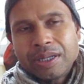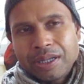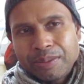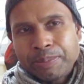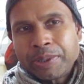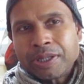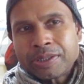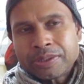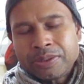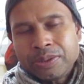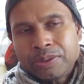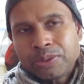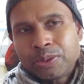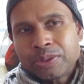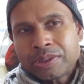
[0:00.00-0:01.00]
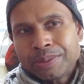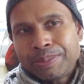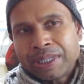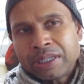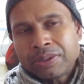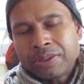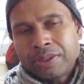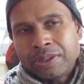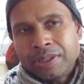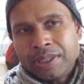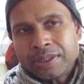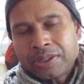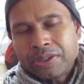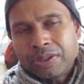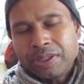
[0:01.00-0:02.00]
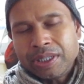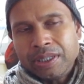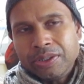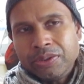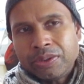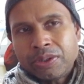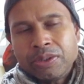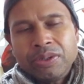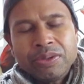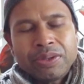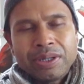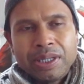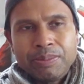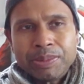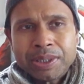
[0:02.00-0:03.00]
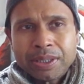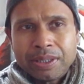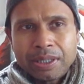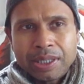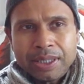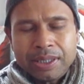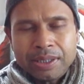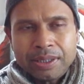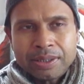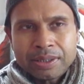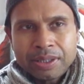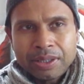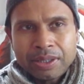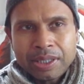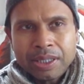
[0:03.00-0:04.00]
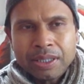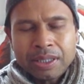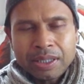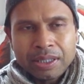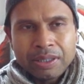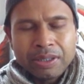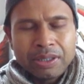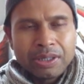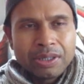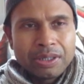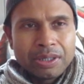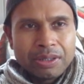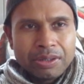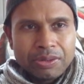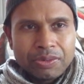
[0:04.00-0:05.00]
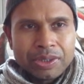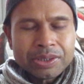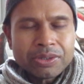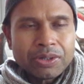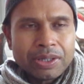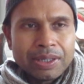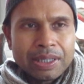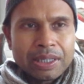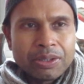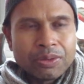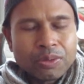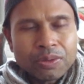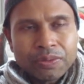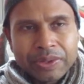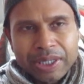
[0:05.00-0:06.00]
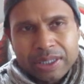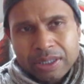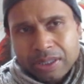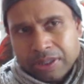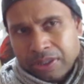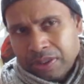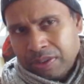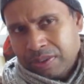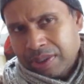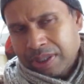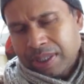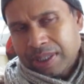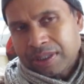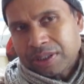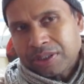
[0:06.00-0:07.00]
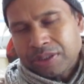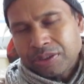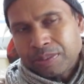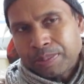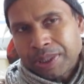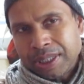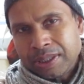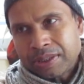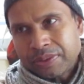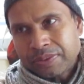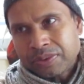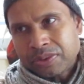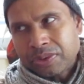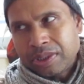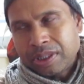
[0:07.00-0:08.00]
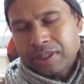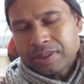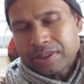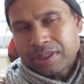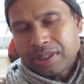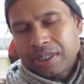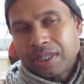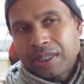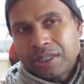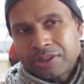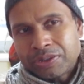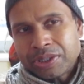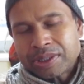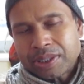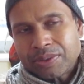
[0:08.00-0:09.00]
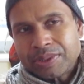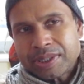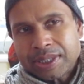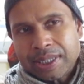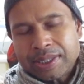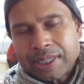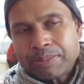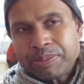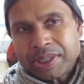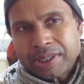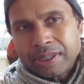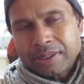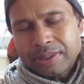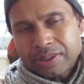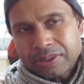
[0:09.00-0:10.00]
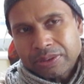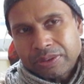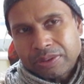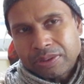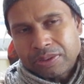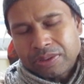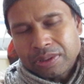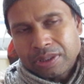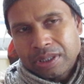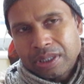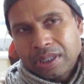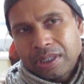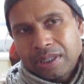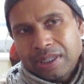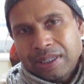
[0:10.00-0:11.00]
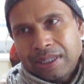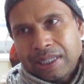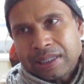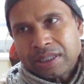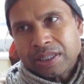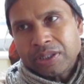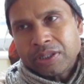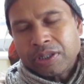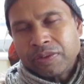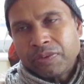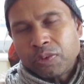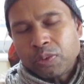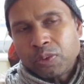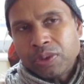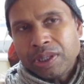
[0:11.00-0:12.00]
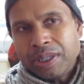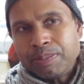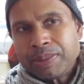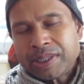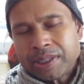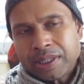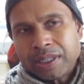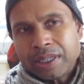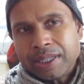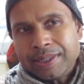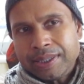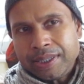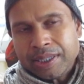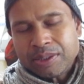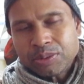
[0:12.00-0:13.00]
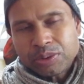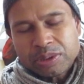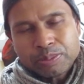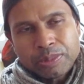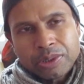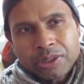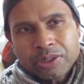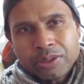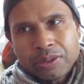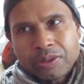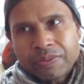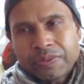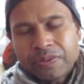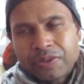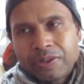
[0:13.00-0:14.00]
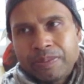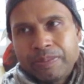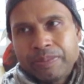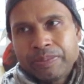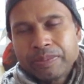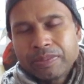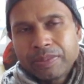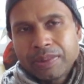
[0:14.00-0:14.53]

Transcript: the person who talks about God? Is God in your own limited ideas and thinking? Or is God in letting all of that go and getting to a place of trust? Trust, I would say, is emptiness or letting go of all limited ideas which block you off from